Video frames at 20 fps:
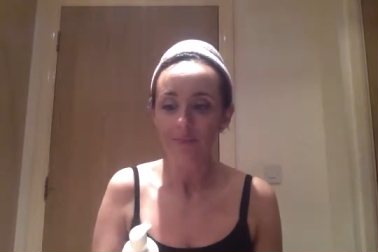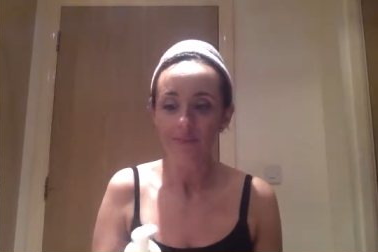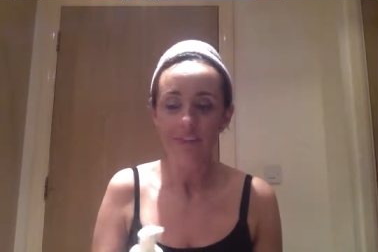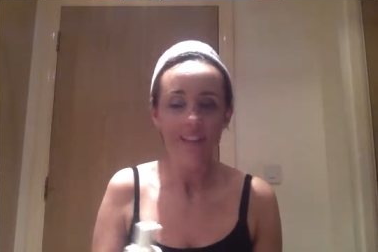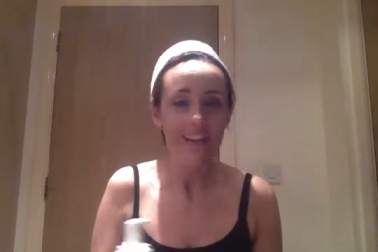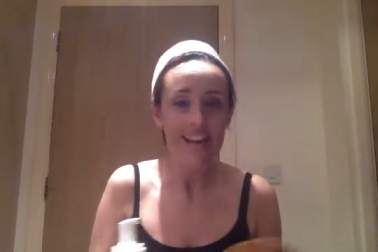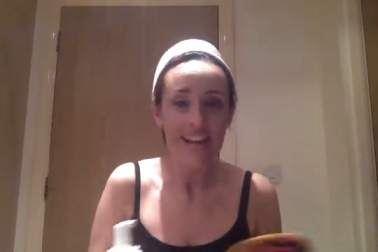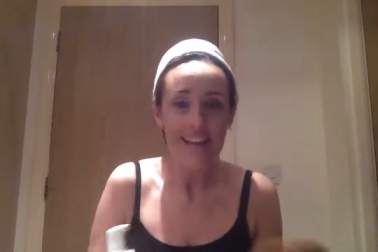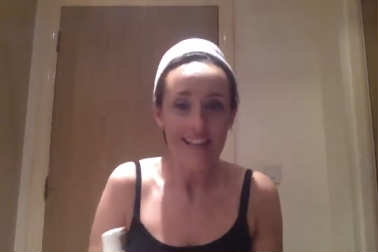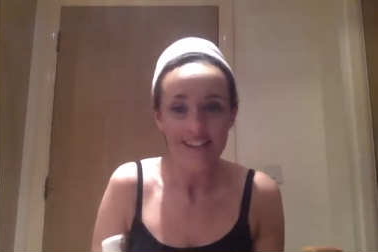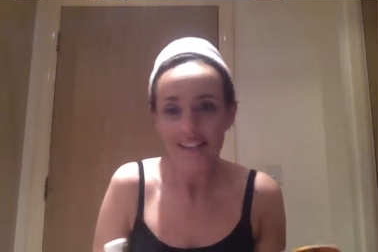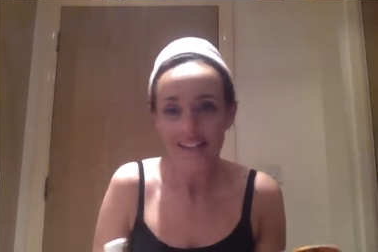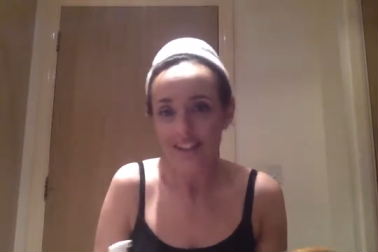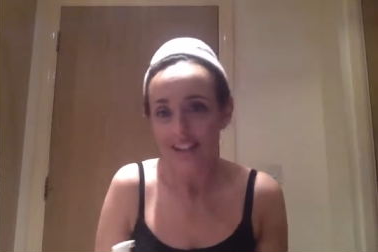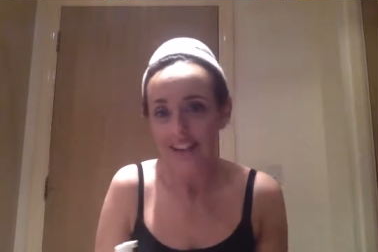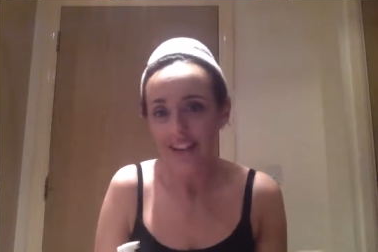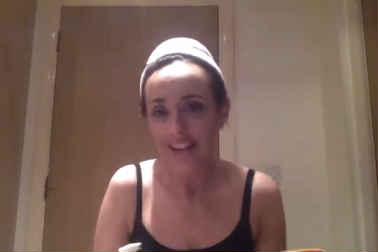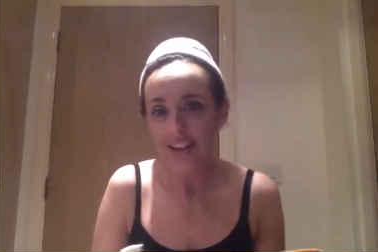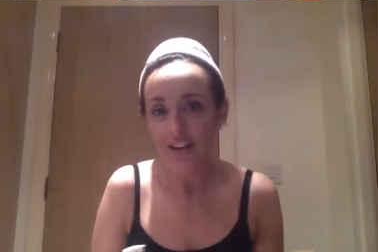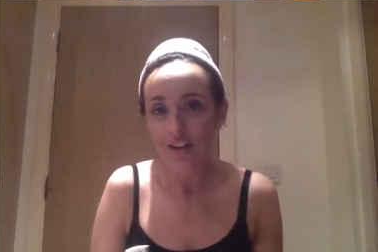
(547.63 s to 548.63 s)
the next
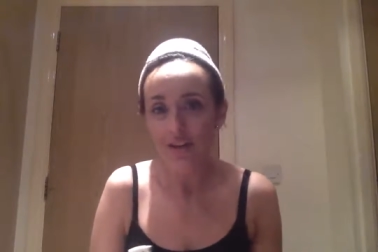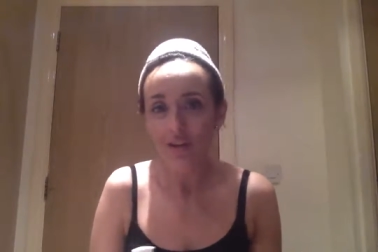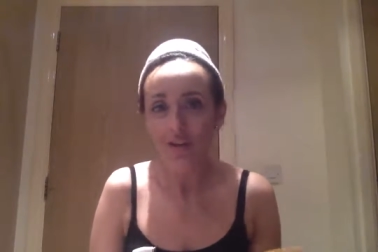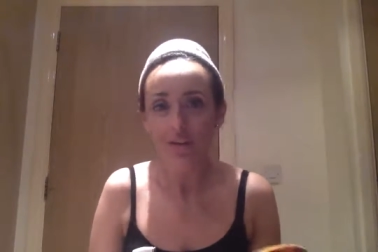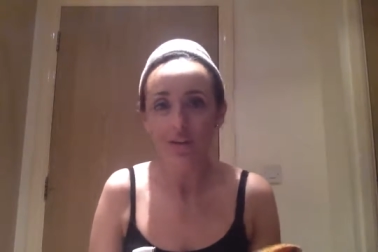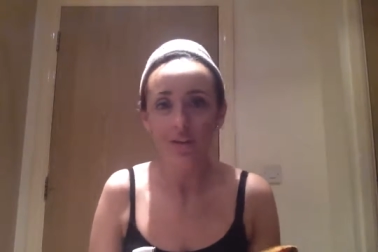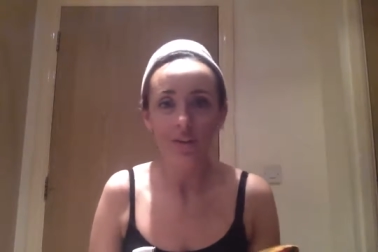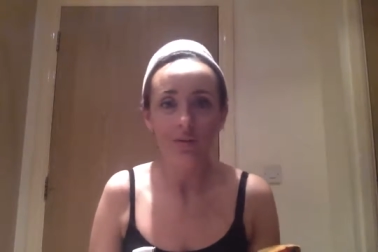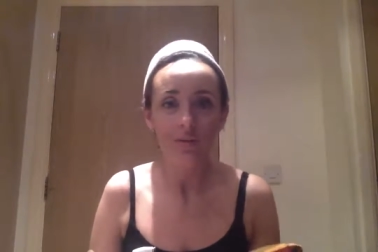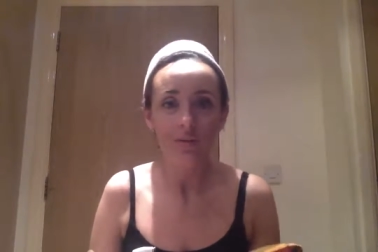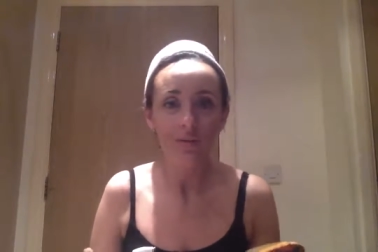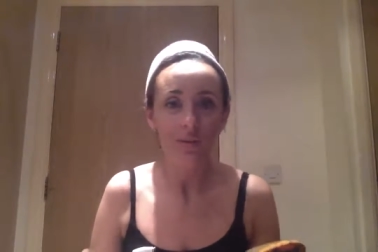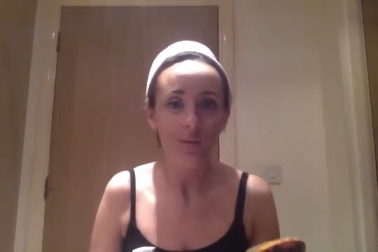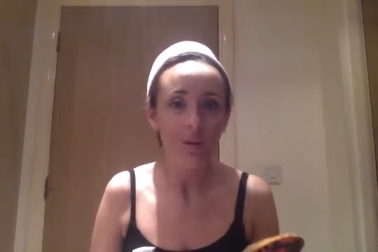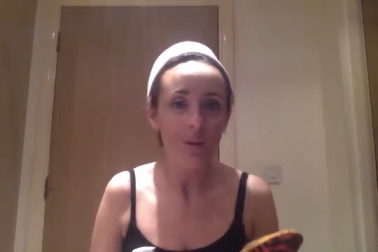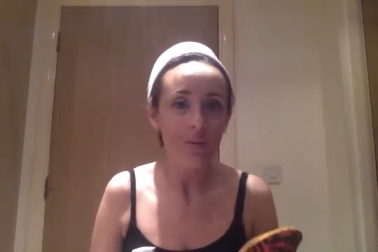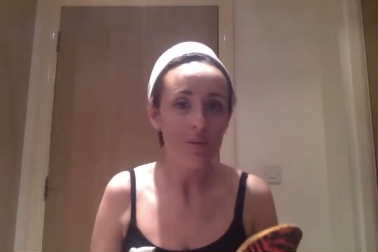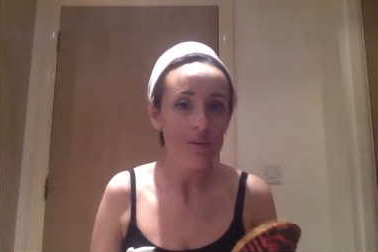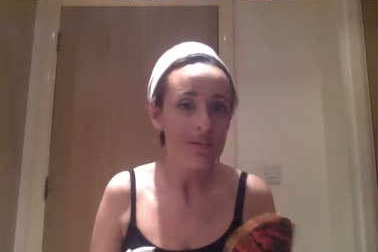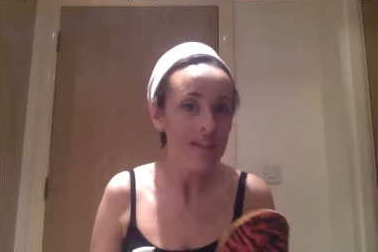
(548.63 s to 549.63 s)
day or a few
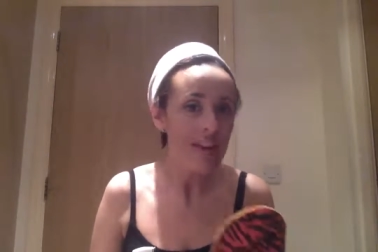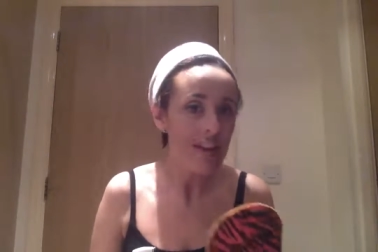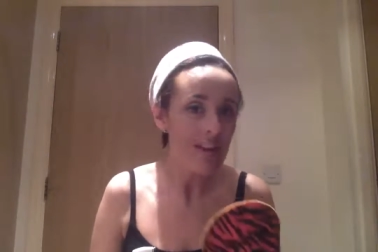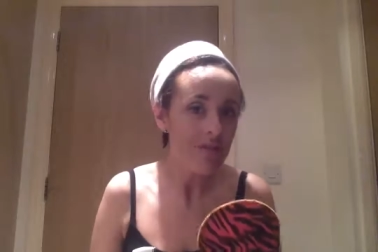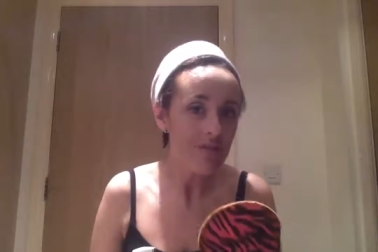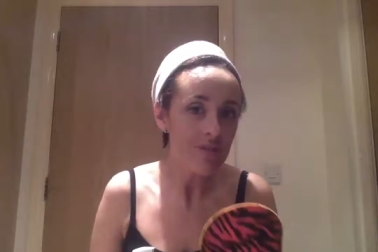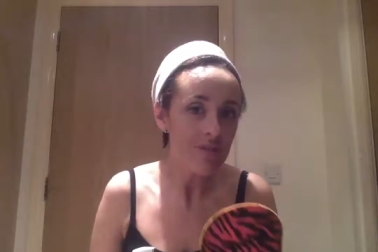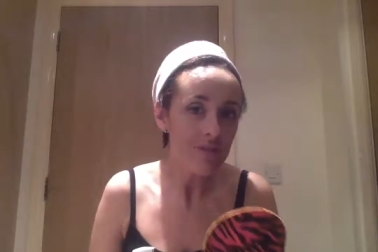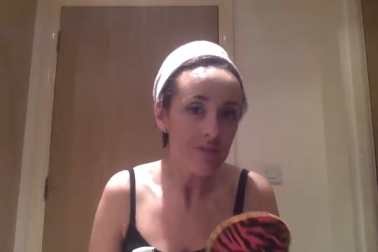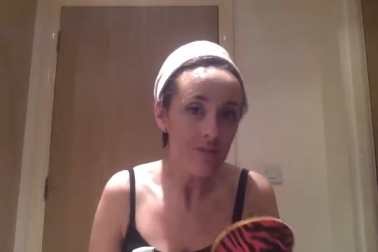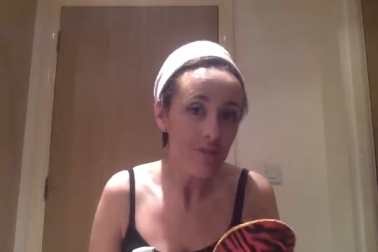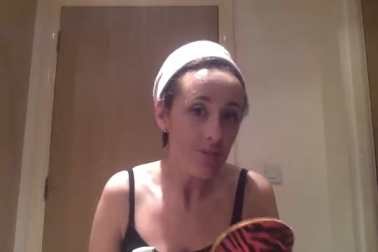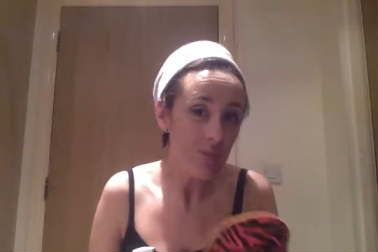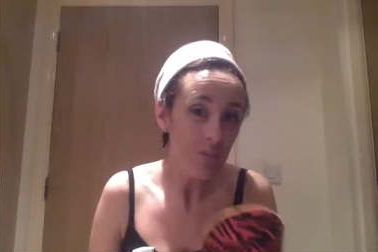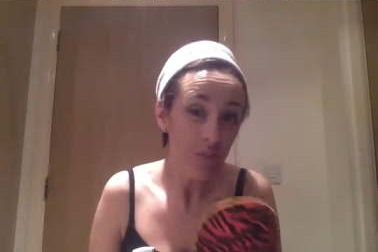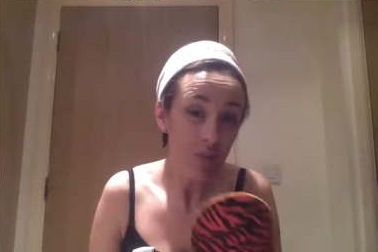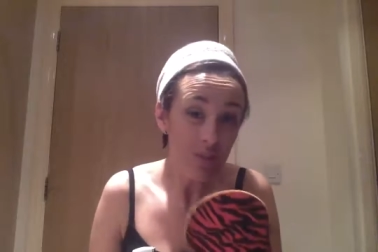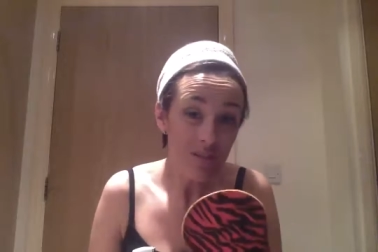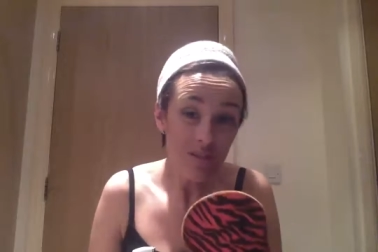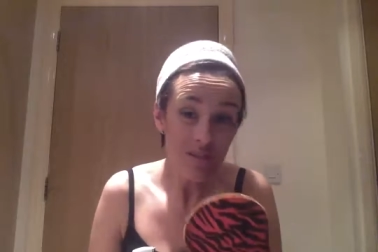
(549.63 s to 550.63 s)
hours after if you
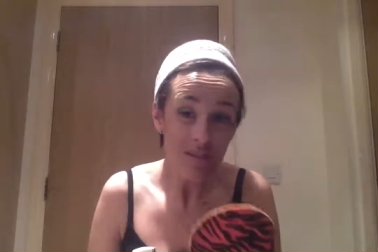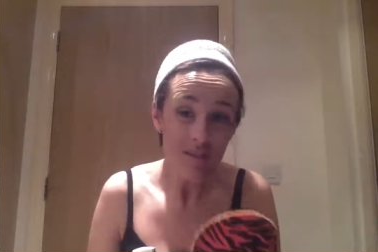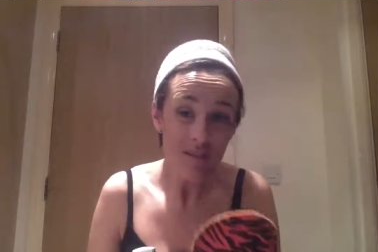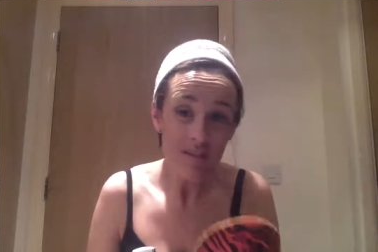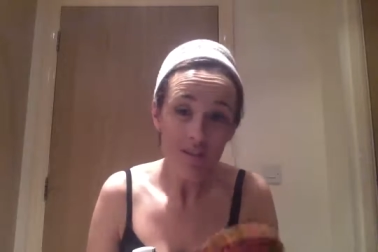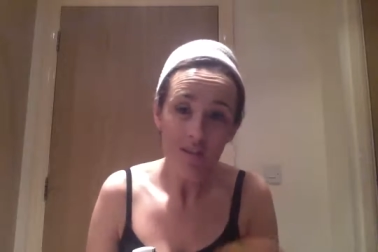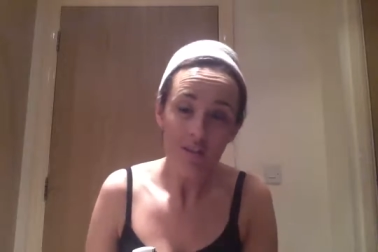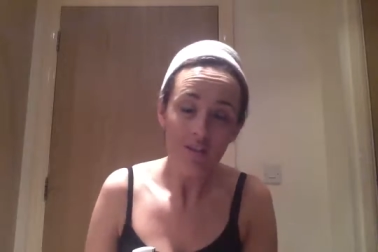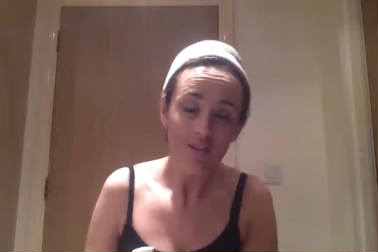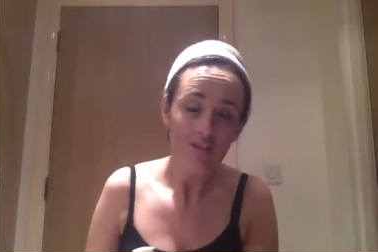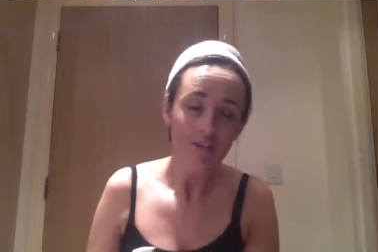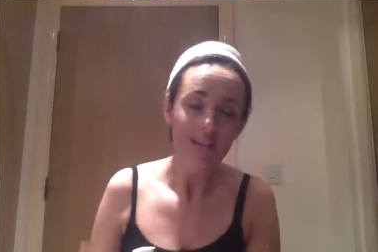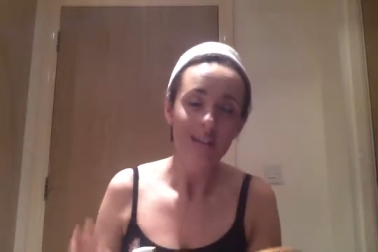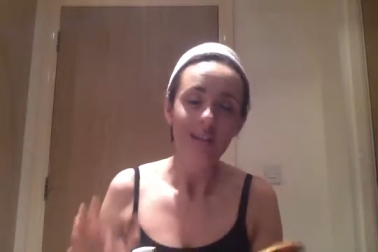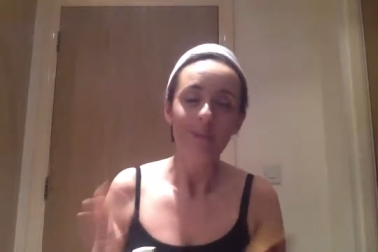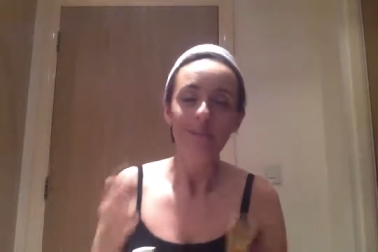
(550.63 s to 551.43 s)
wanted to,